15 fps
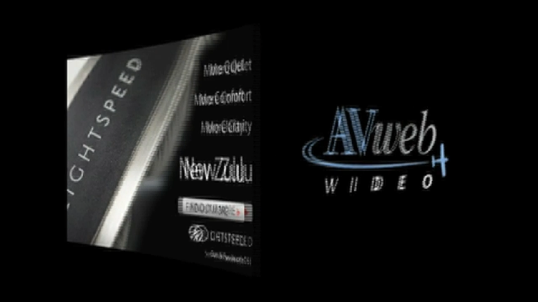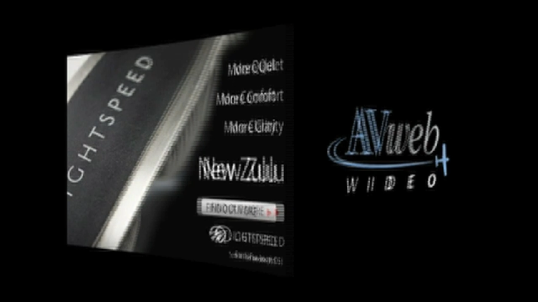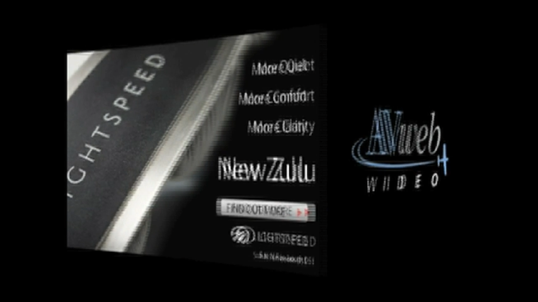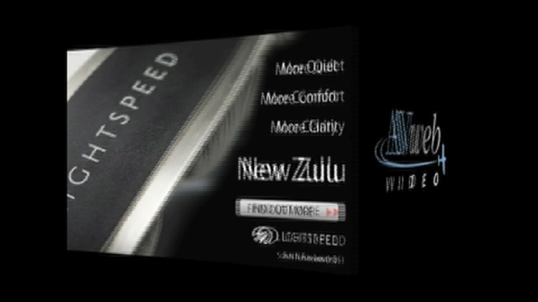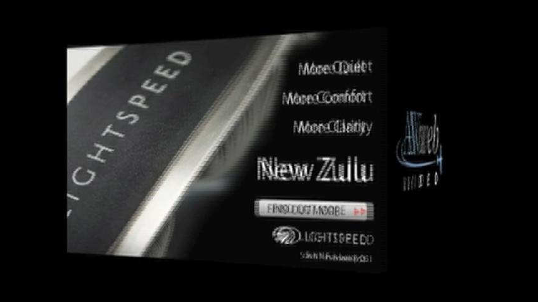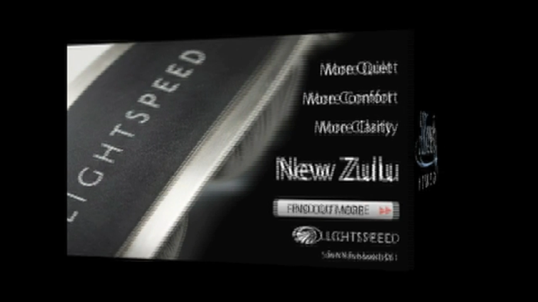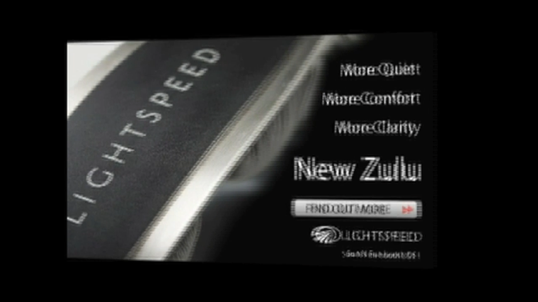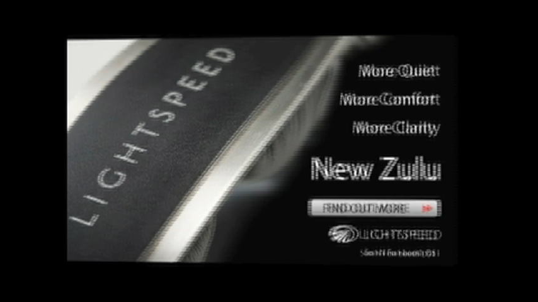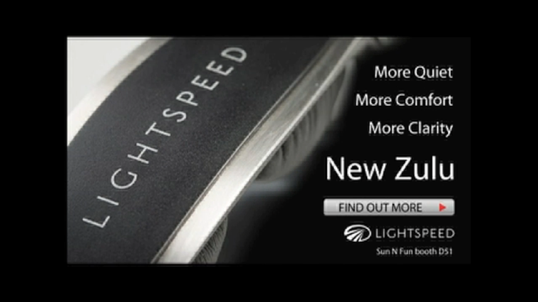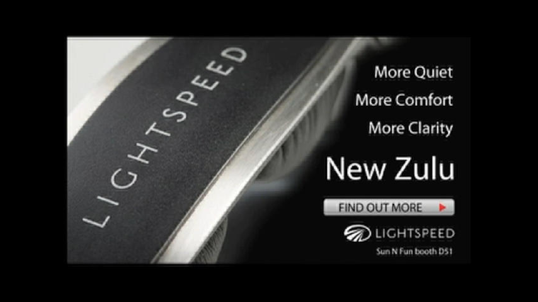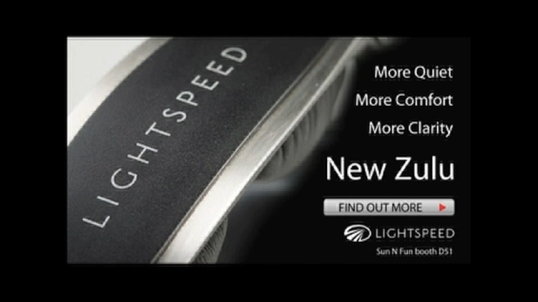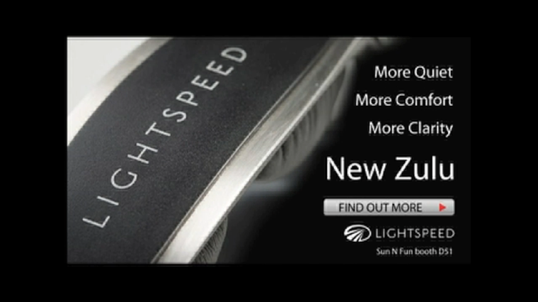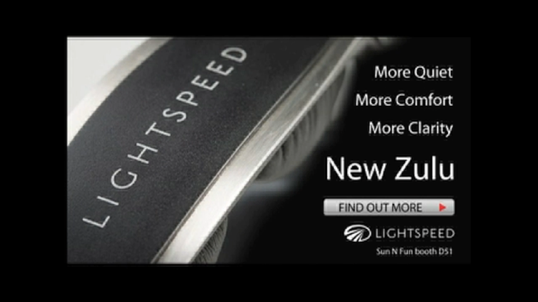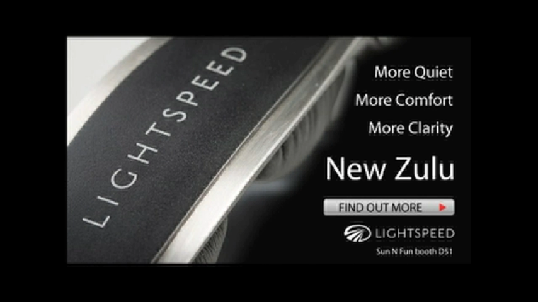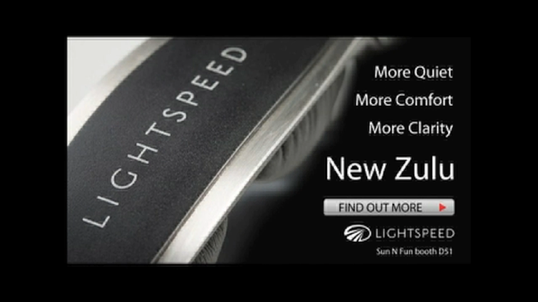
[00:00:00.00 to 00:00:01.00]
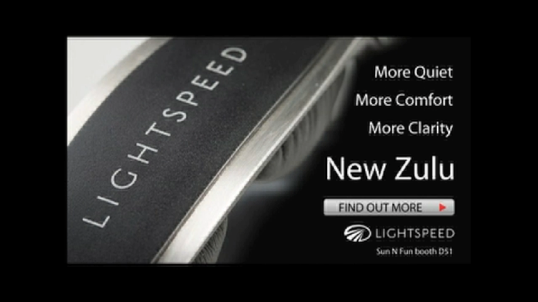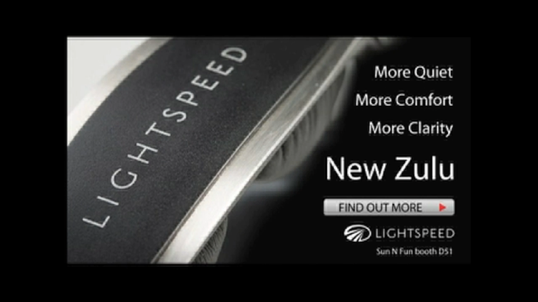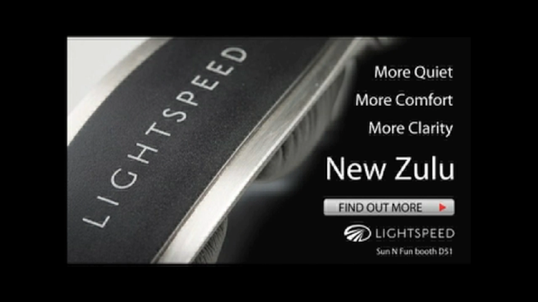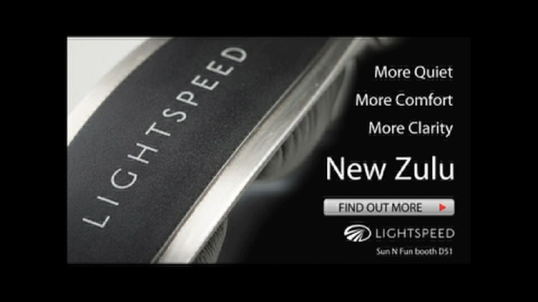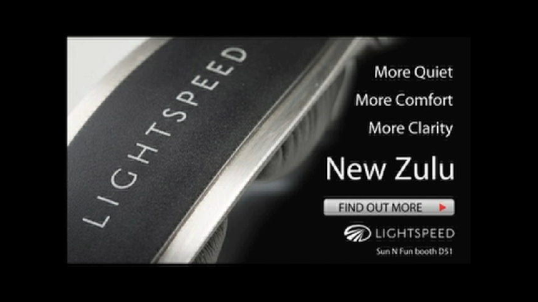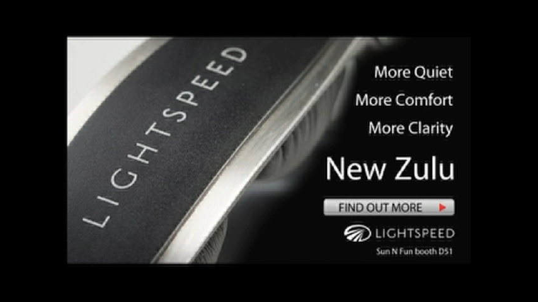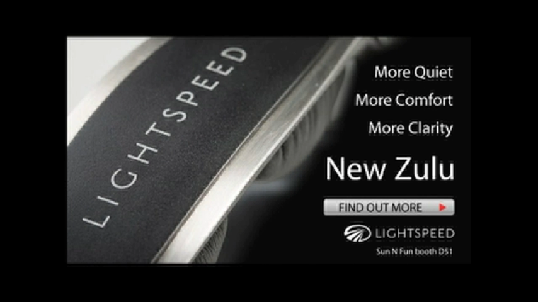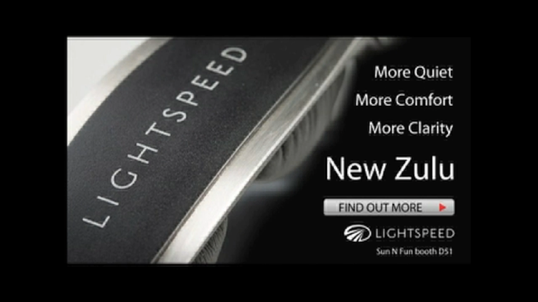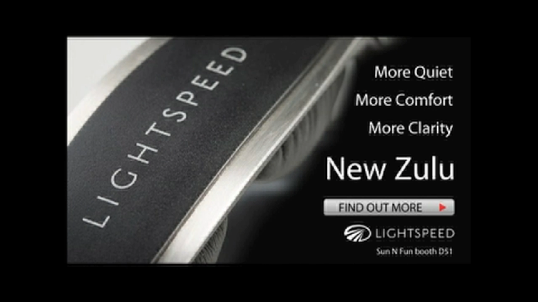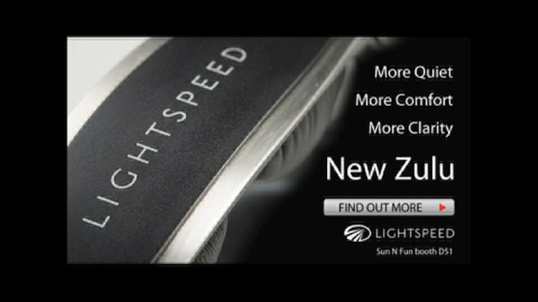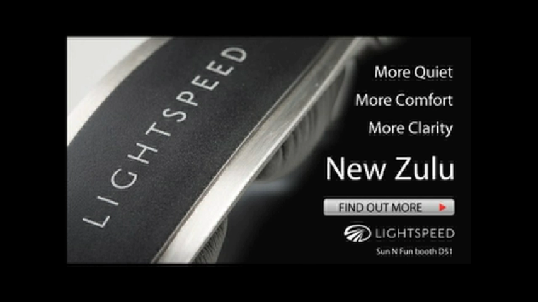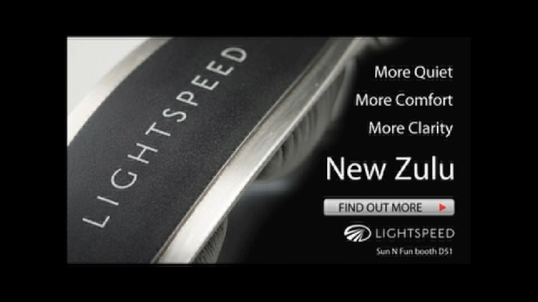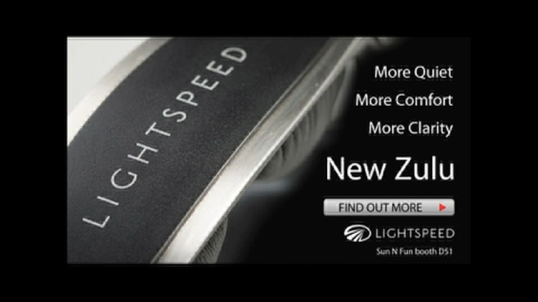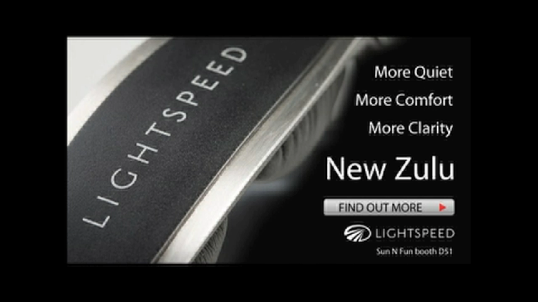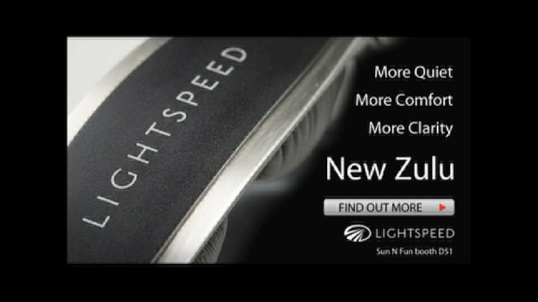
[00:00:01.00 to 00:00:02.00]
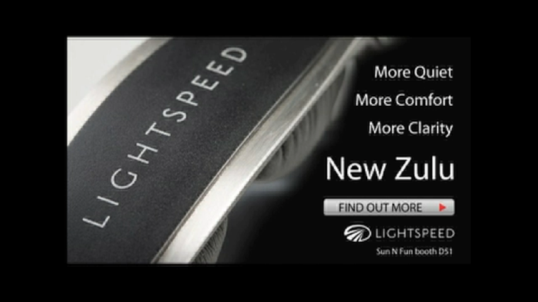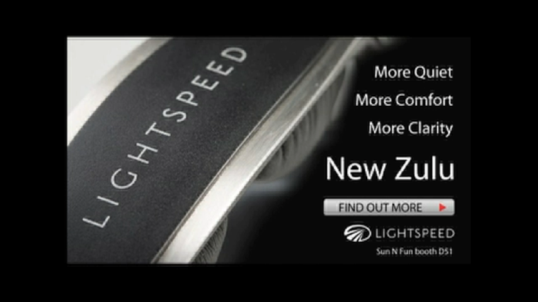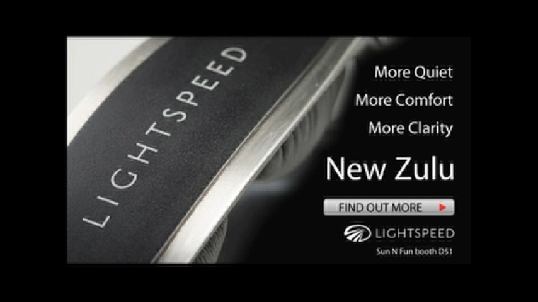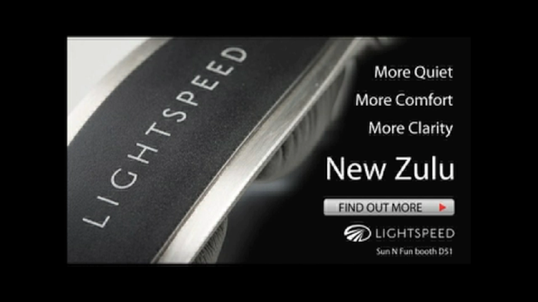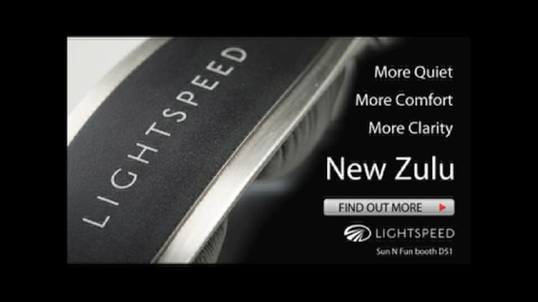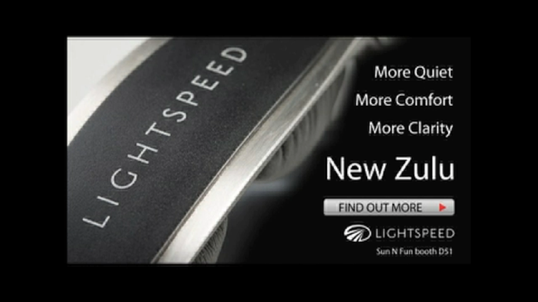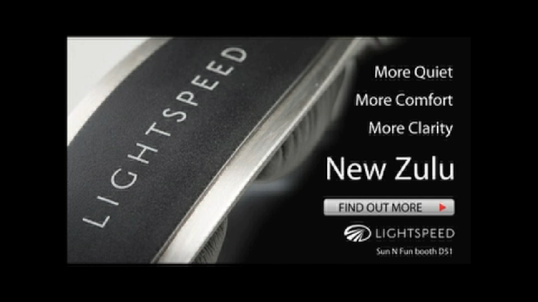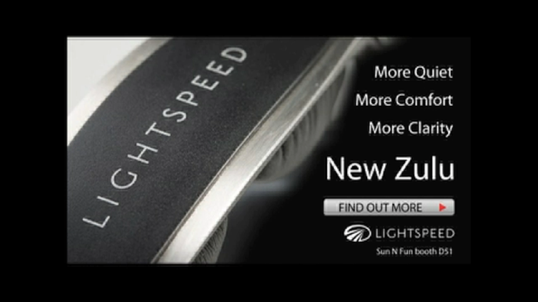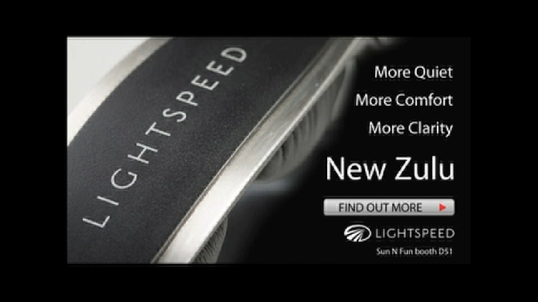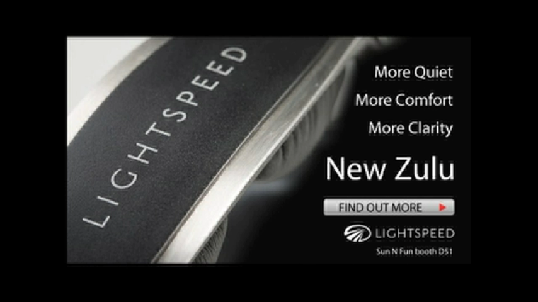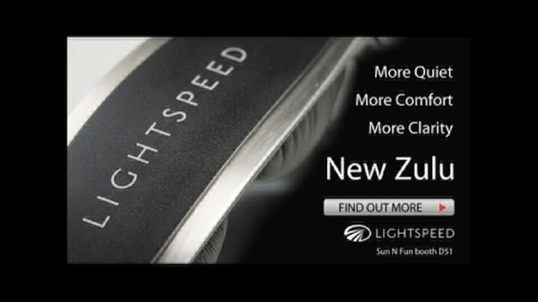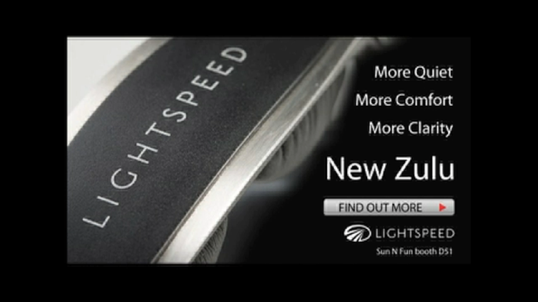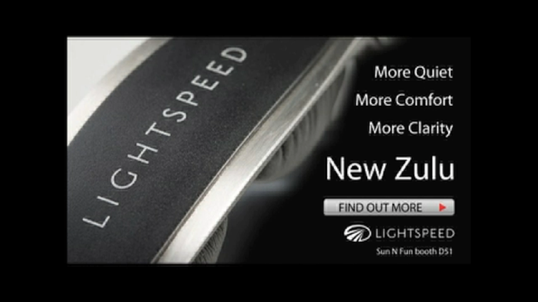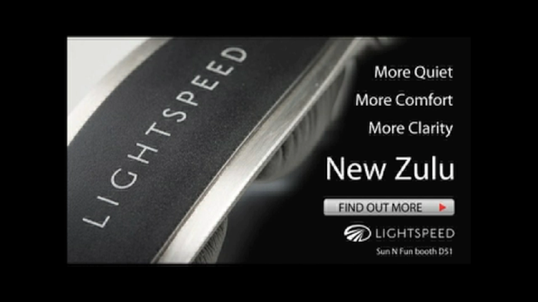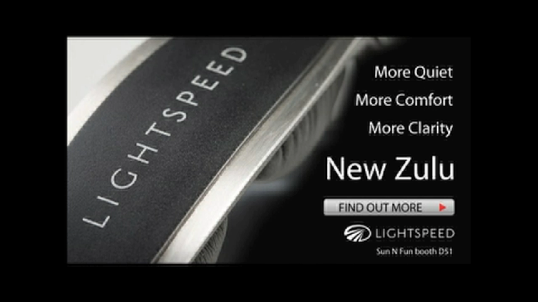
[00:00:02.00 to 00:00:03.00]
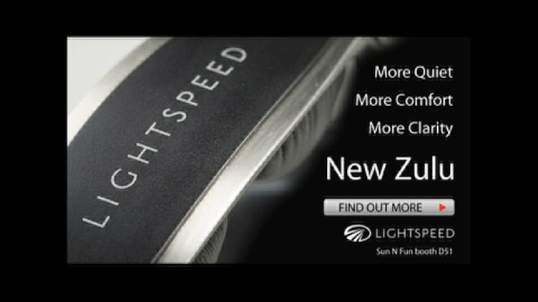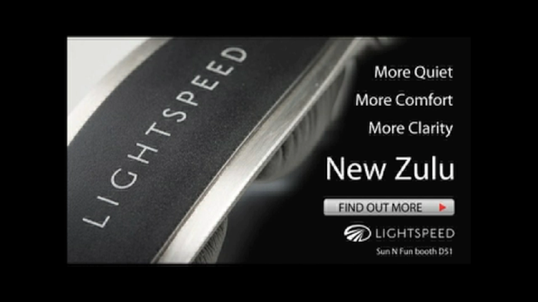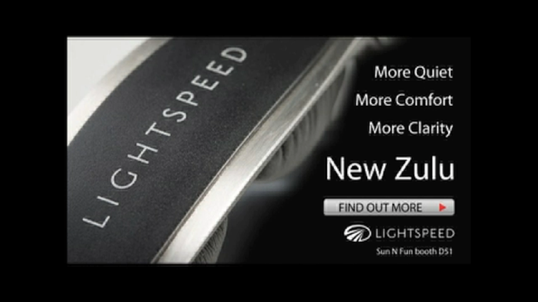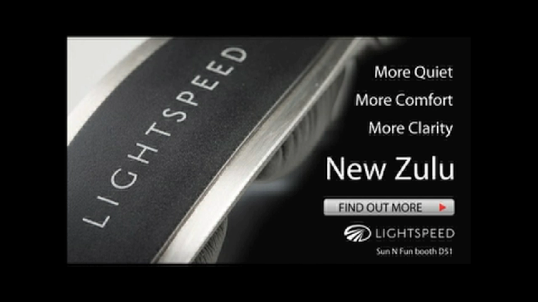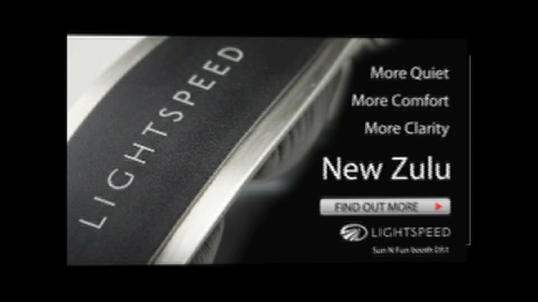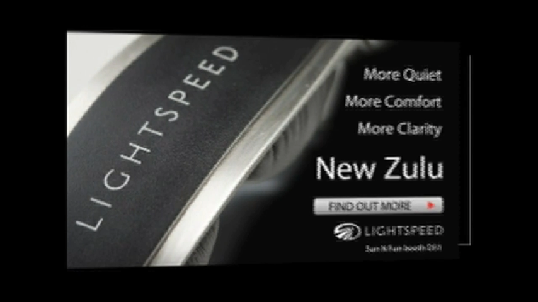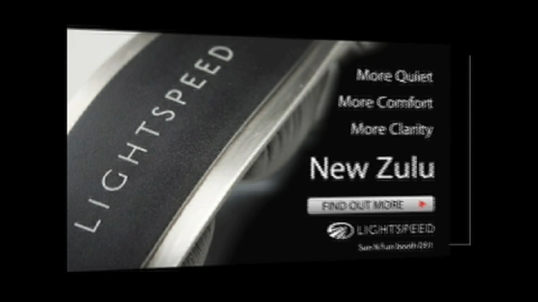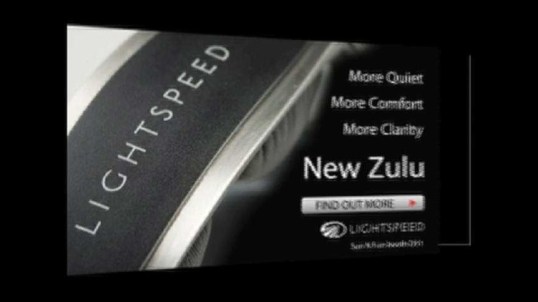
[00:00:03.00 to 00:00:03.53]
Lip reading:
[unreadable: no face in view]